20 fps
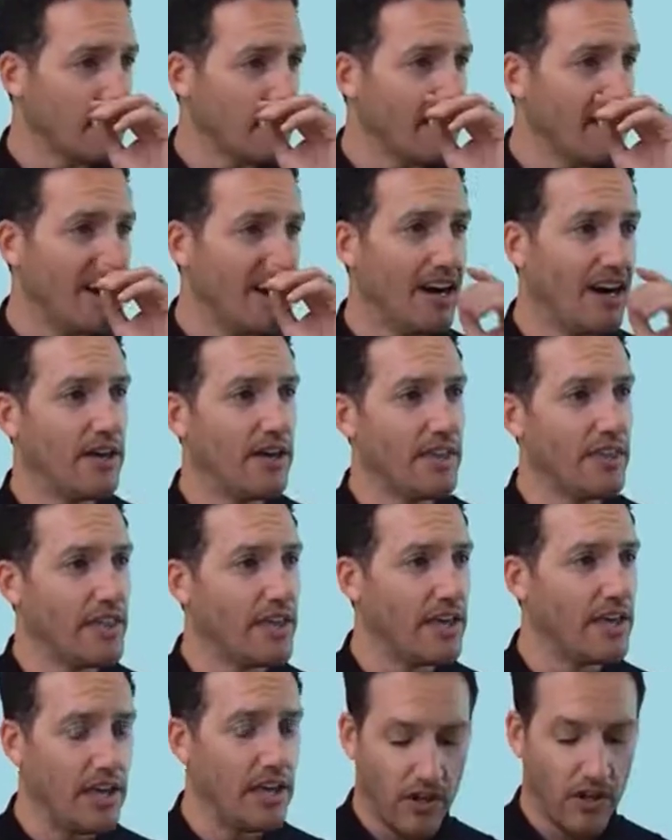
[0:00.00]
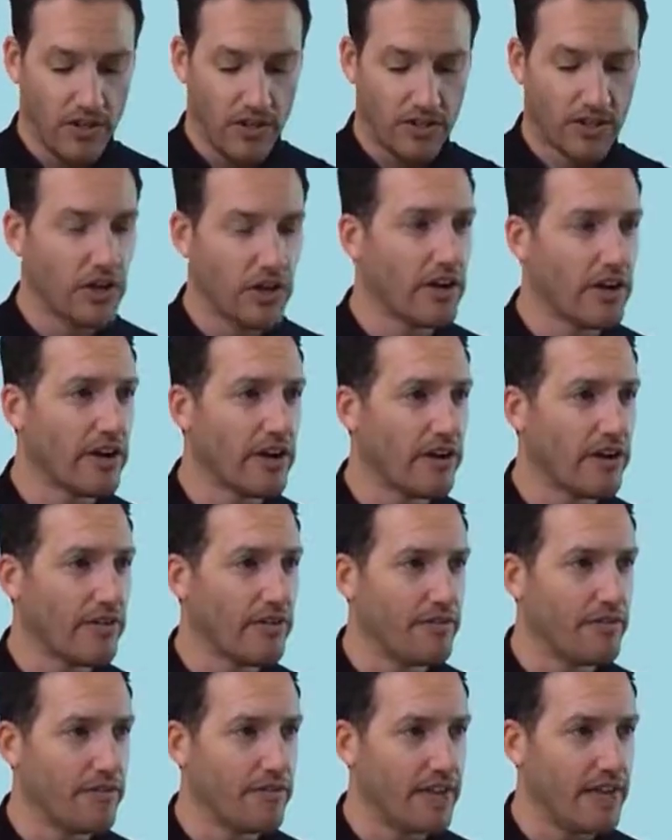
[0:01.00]
The
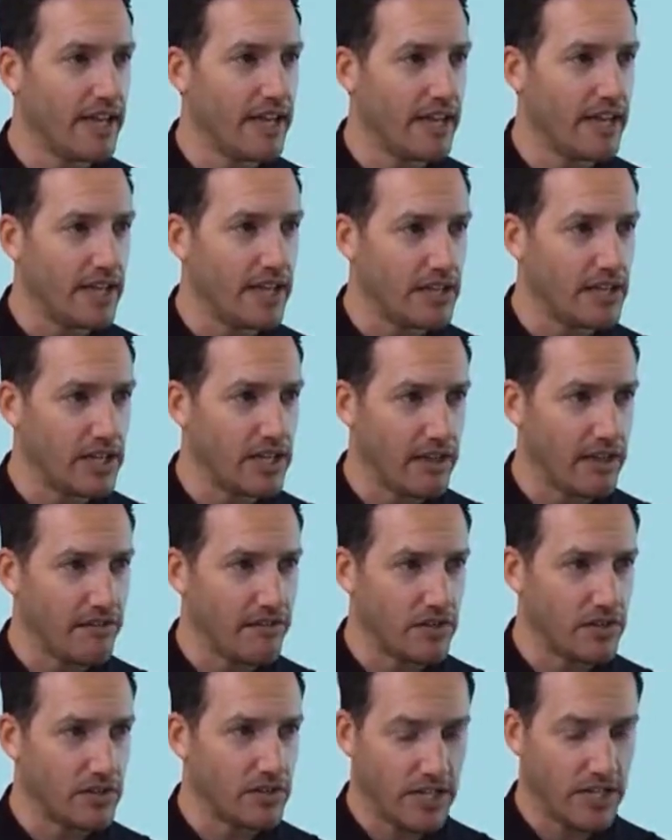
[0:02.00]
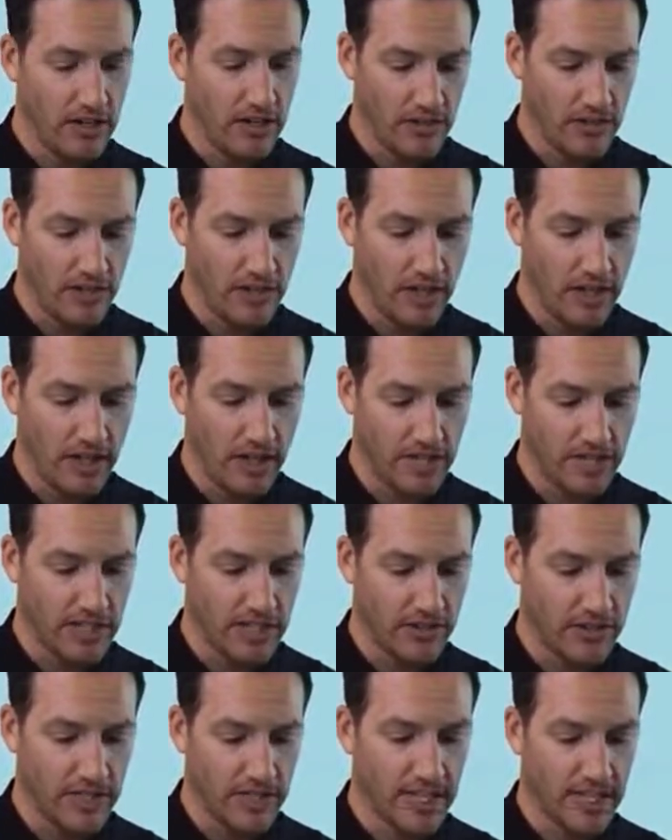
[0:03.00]
alternative is if there's cells, a lot of
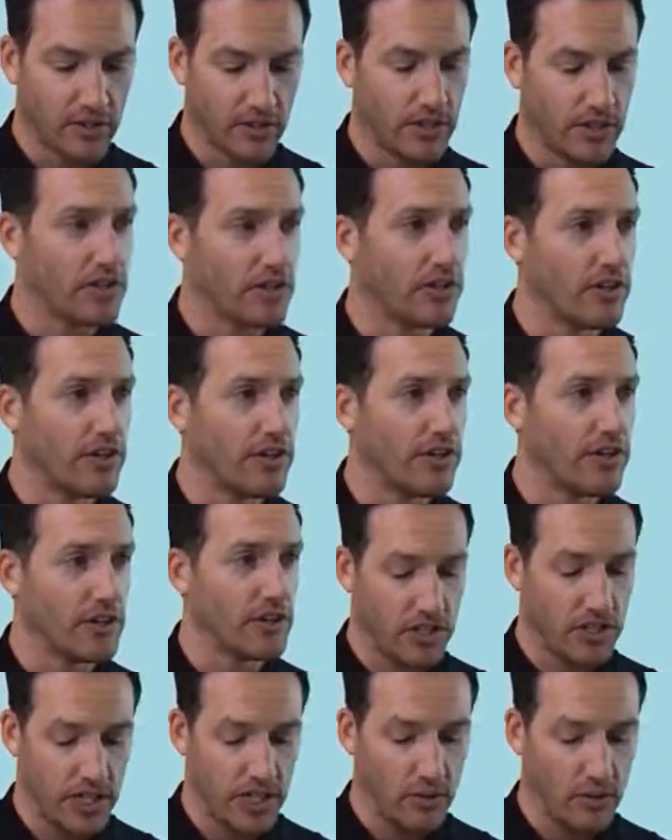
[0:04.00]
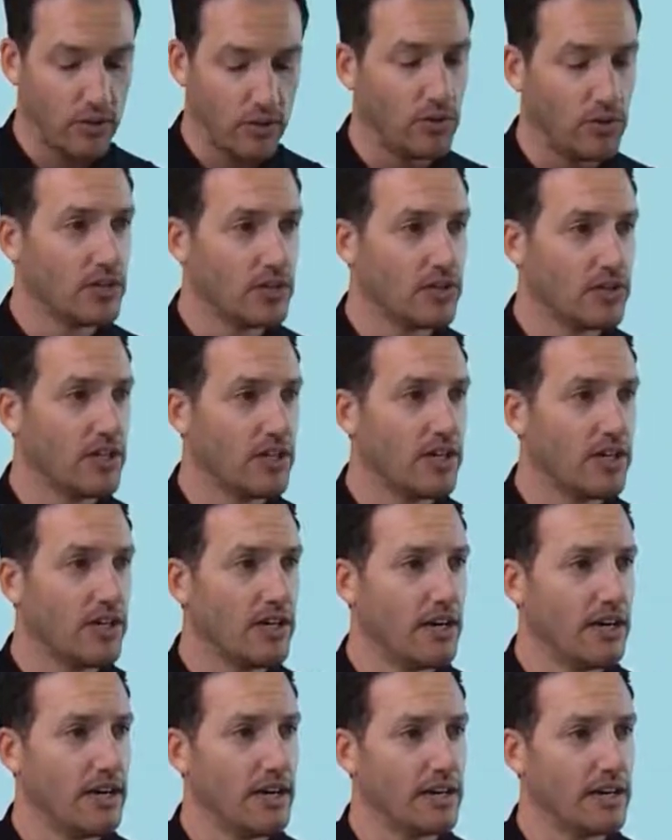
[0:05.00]
cells next to each other, you can just
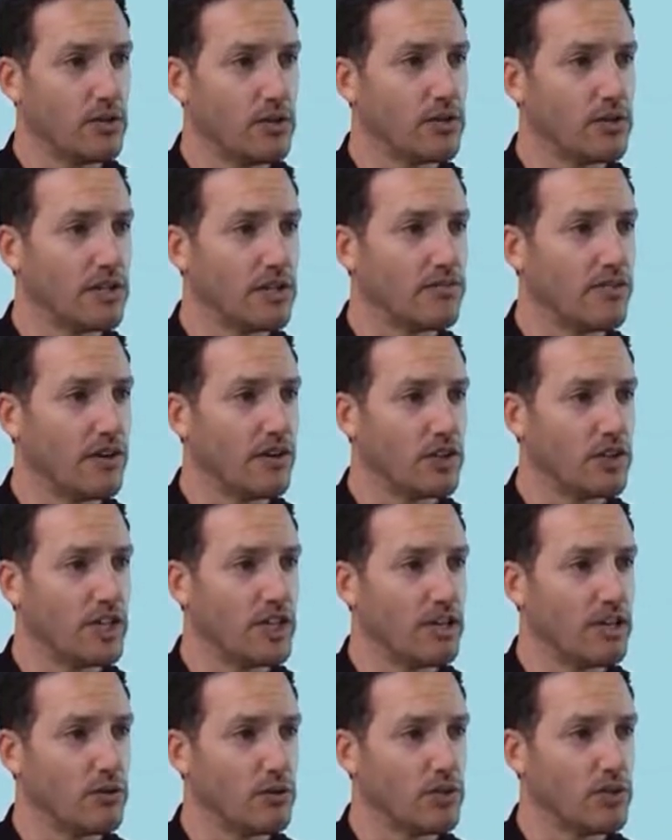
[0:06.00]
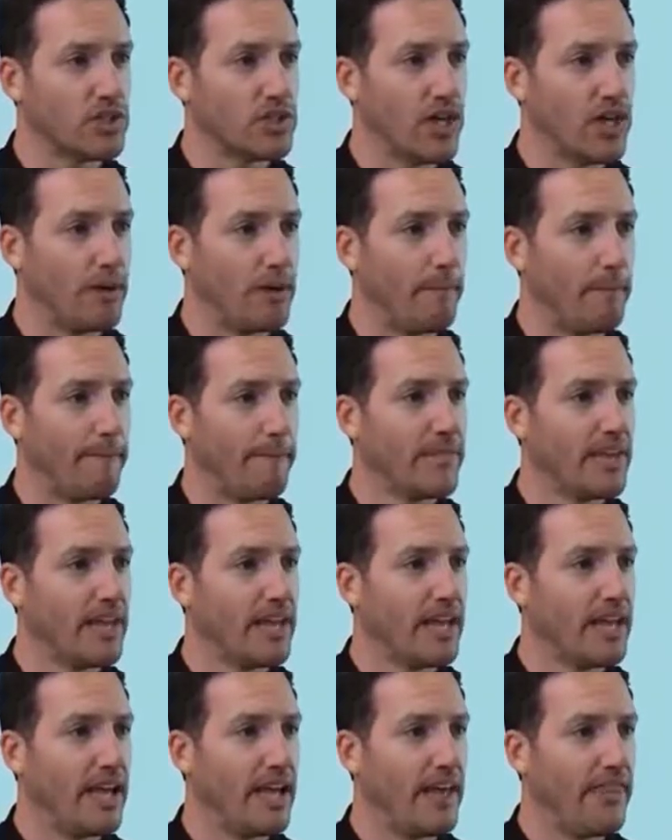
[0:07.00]
use this function, equals sum,
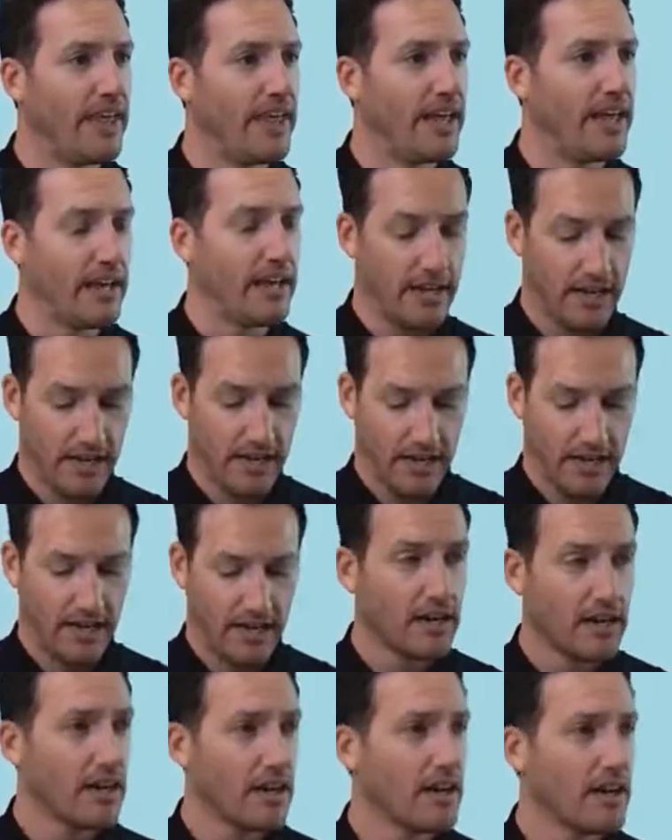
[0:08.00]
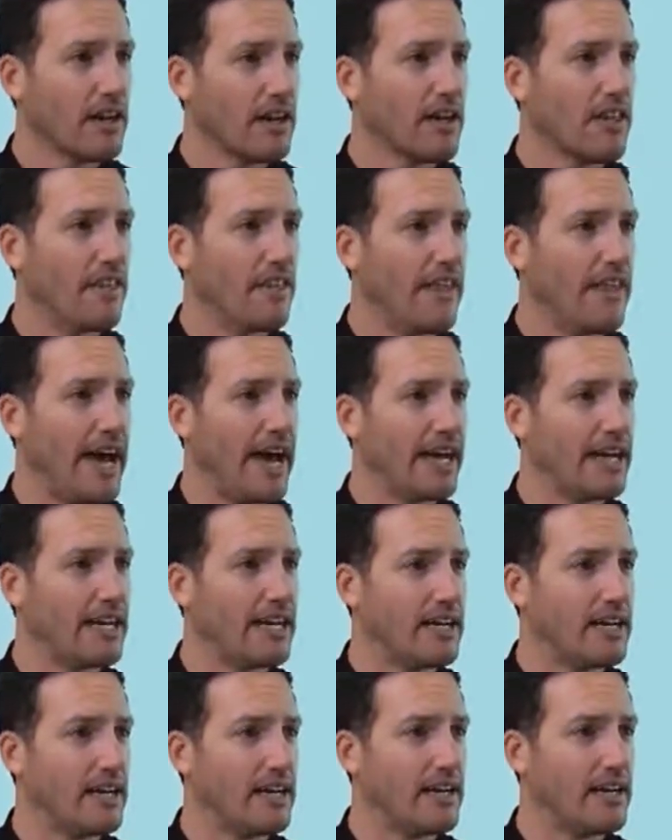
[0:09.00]
and then
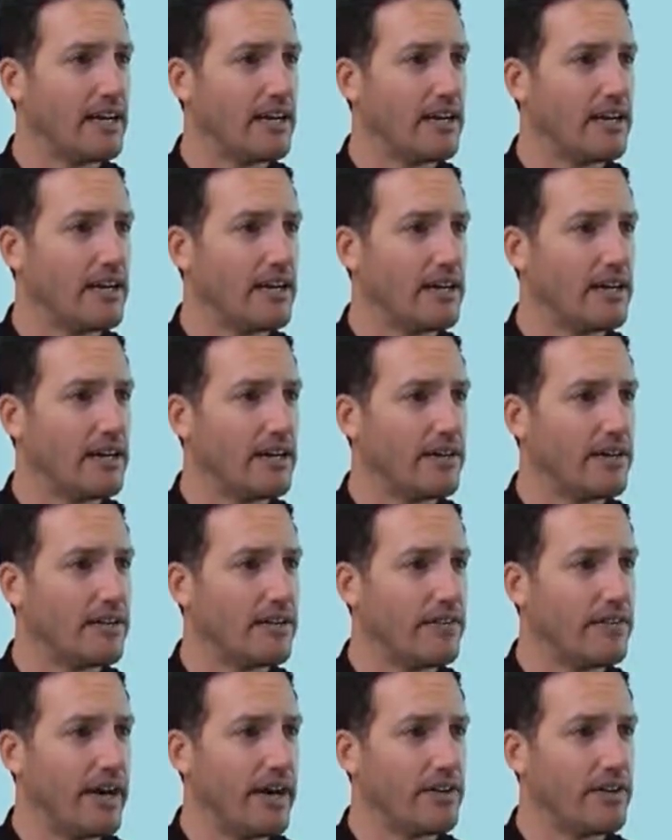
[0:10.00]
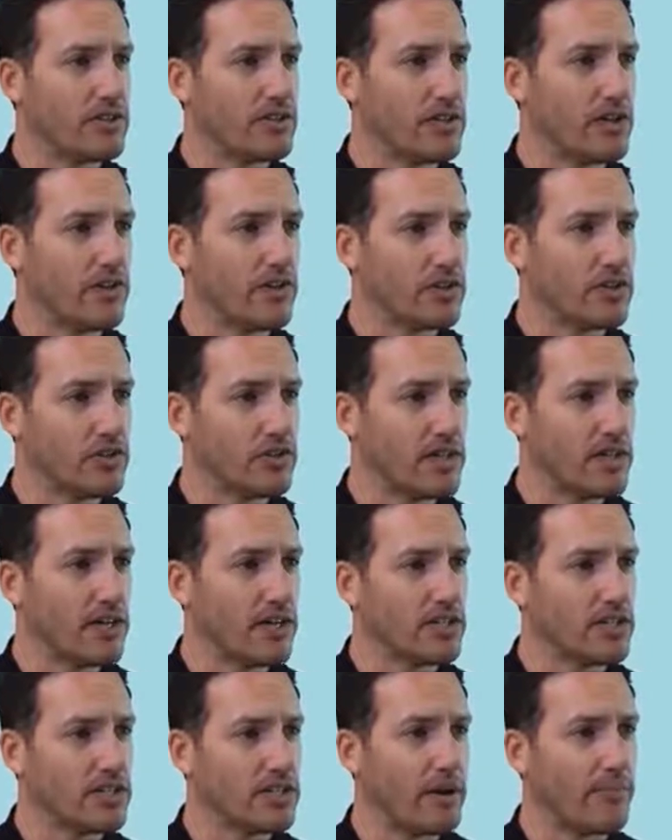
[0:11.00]
that the values that you're interested
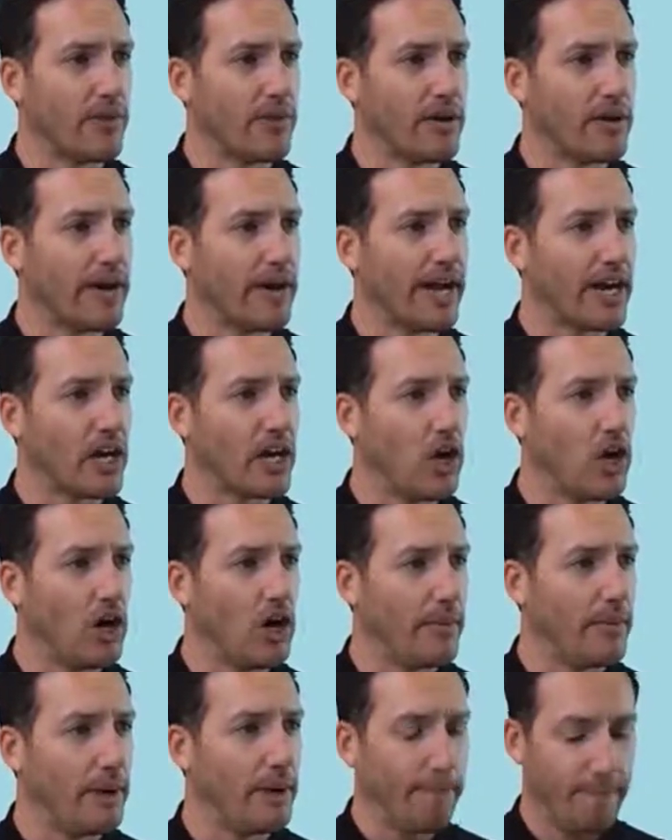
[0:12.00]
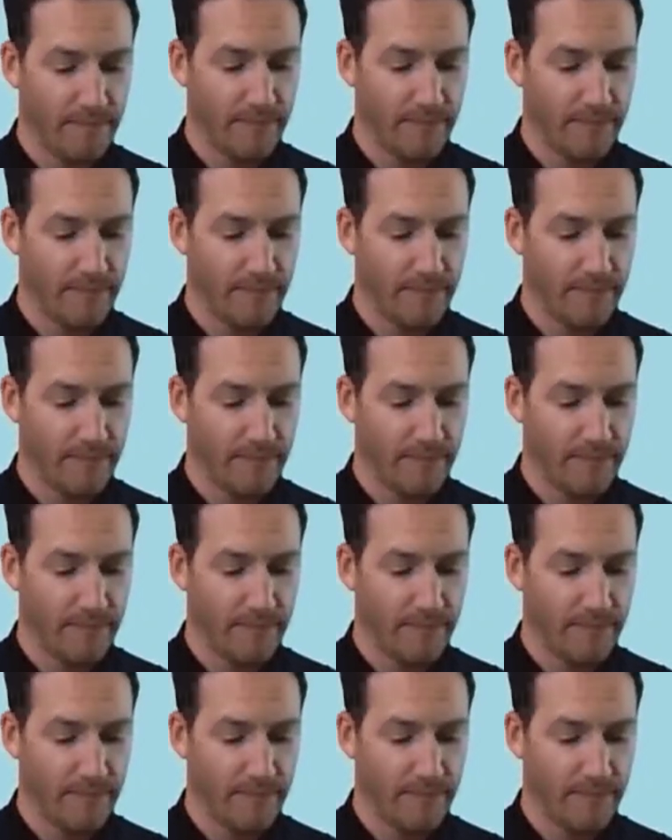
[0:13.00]
in separated by a comma